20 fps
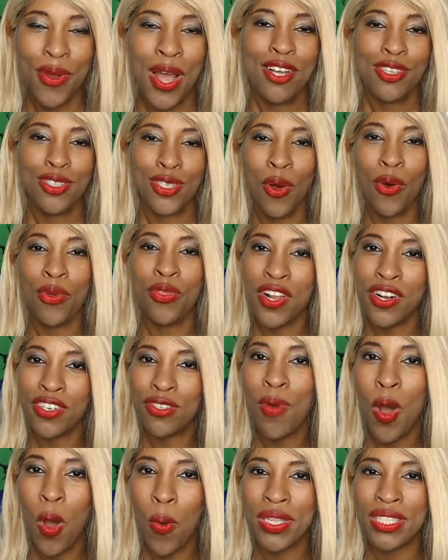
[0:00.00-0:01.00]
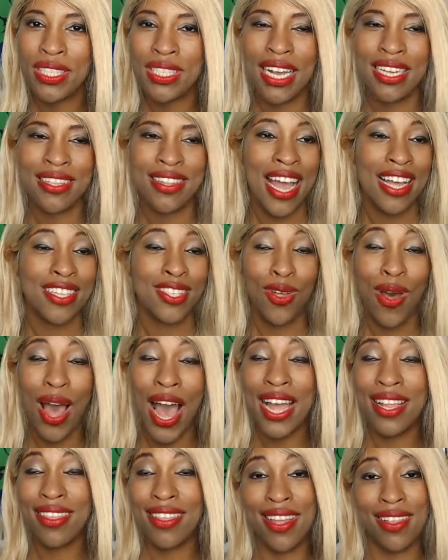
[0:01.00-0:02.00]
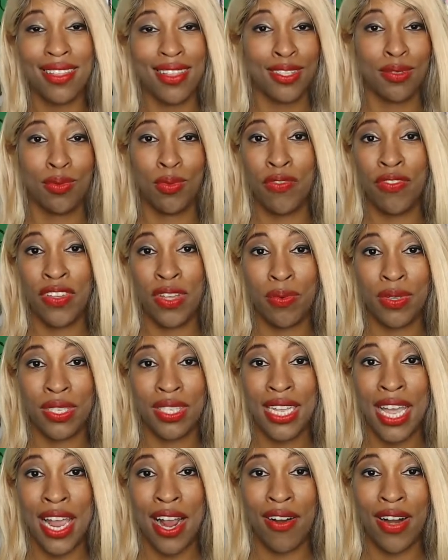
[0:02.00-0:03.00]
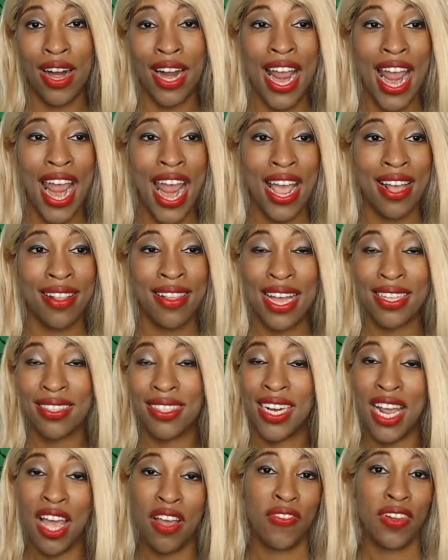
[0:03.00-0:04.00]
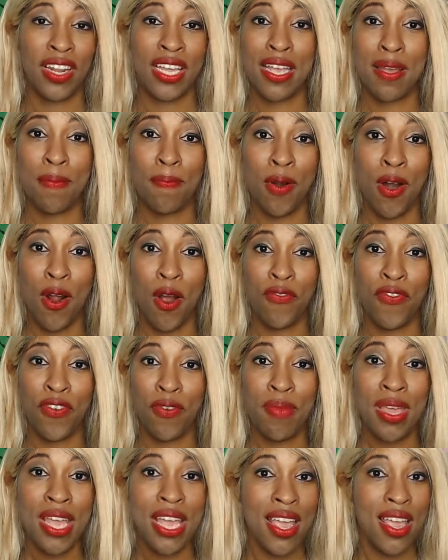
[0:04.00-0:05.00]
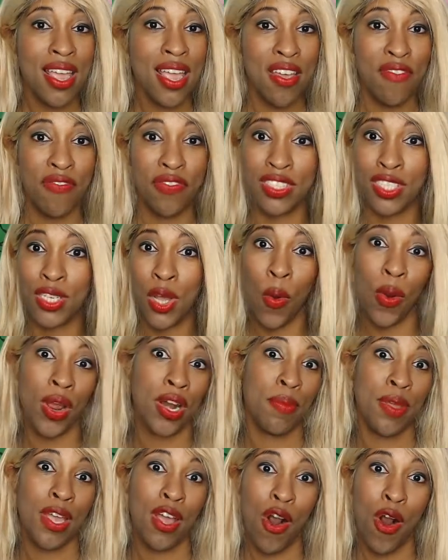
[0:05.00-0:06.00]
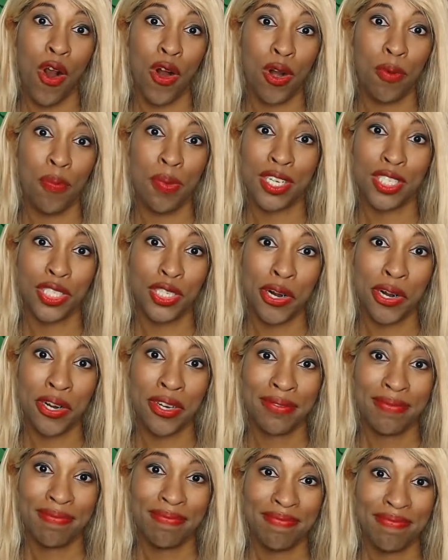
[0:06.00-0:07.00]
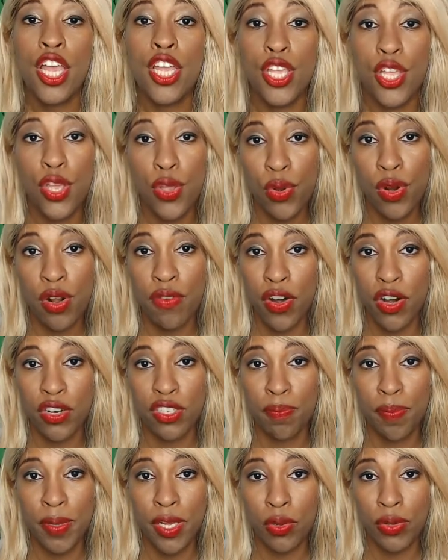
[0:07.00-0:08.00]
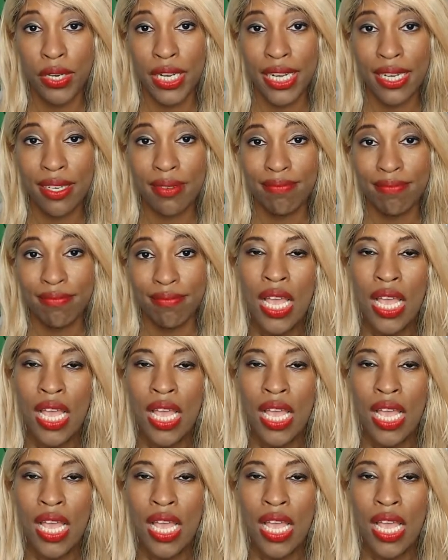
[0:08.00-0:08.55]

So there's moments like that. So I think this movie was scary, and that's definitely a pro for me if it's going to be a horror picture. Universe building.